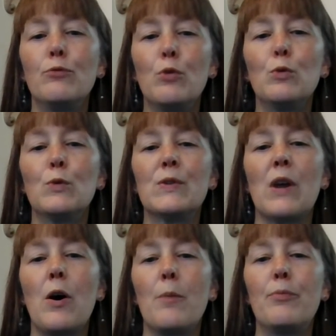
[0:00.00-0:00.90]
Rules
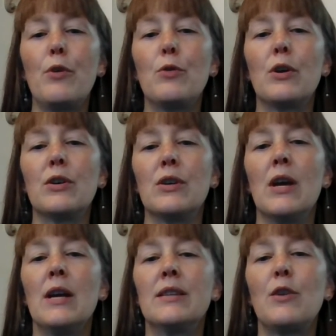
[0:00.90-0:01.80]
are broken,
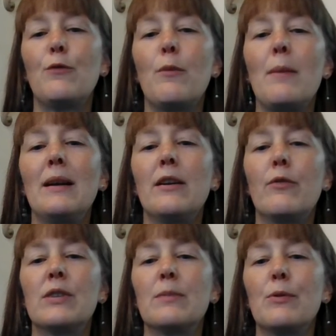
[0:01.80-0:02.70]
so familiar
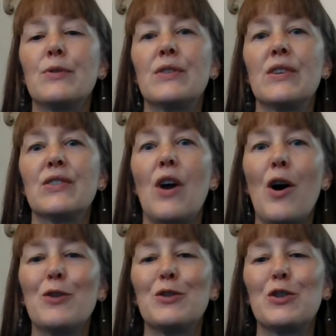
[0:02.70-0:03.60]
responses
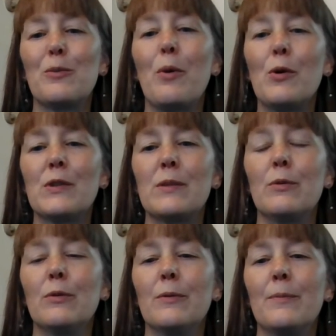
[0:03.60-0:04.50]
aren't
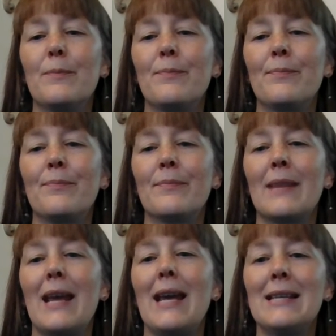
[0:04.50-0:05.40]
possible.
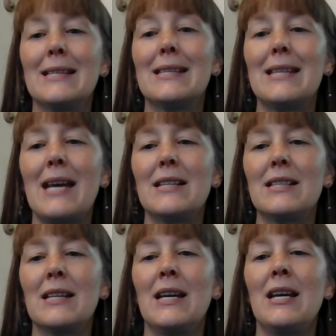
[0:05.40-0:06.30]
Instead,
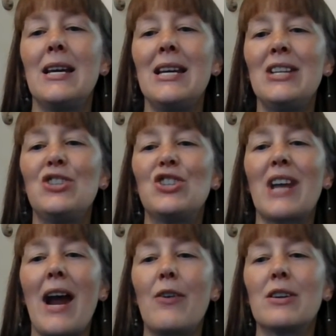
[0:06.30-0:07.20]
each
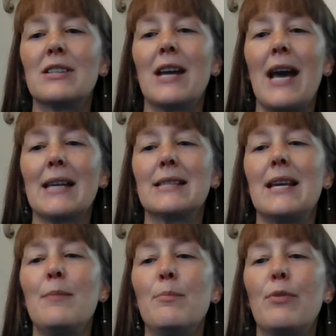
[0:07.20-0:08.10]
character has
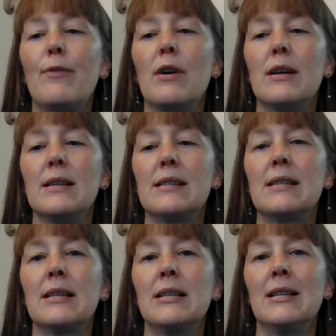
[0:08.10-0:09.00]
to
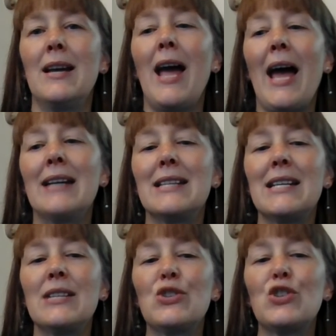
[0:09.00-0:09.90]
improvise, and
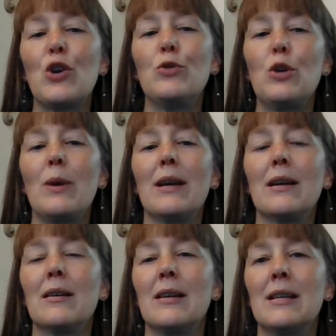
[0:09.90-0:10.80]
in so
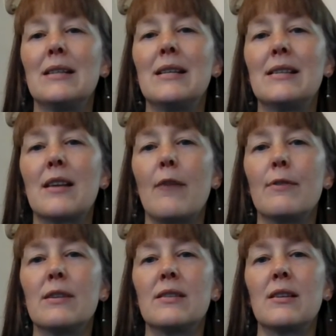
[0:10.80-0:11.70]
doing,
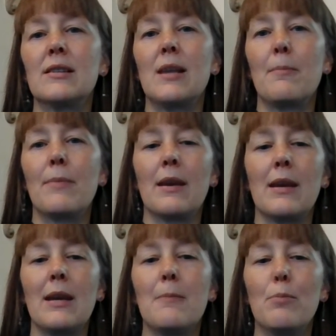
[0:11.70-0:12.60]
discovers
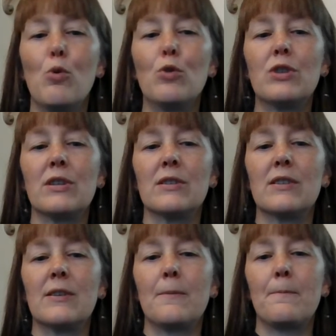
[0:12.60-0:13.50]
something
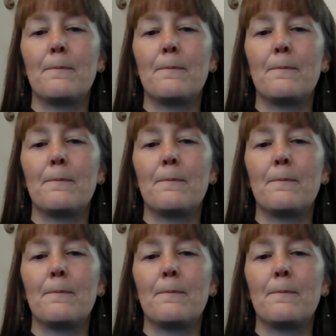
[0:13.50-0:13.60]
important.